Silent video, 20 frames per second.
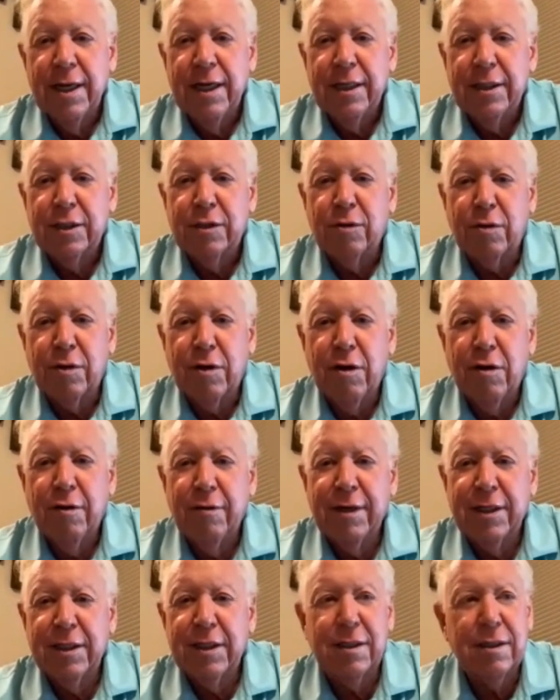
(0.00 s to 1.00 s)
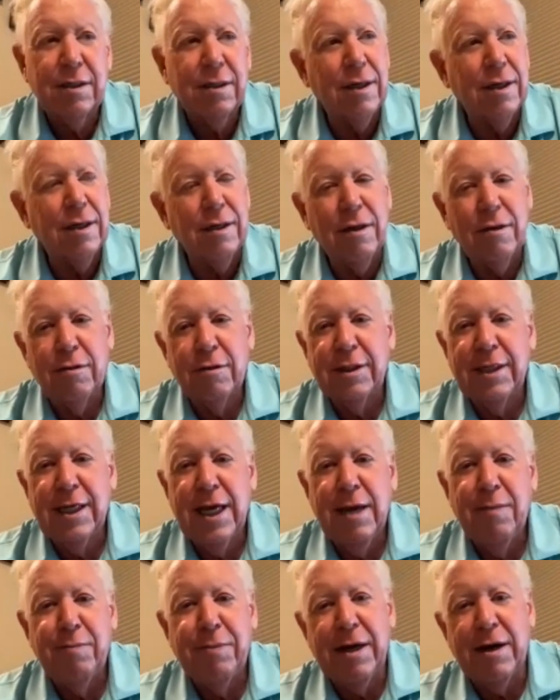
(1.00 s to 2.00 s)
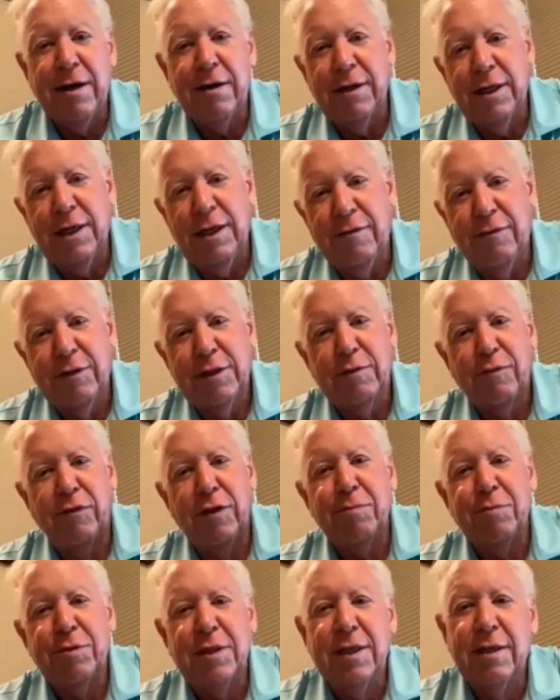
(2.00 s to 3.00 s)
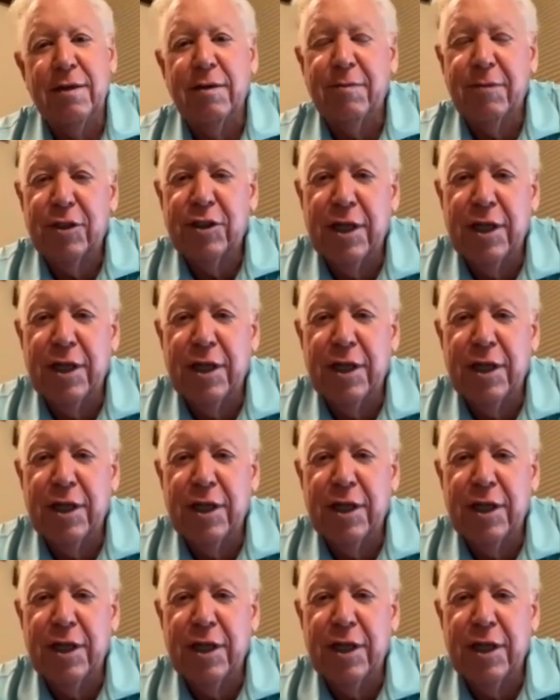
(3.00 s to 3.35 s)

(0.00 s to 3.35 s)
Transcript: So Carl gets another tape out and he flips in Johnny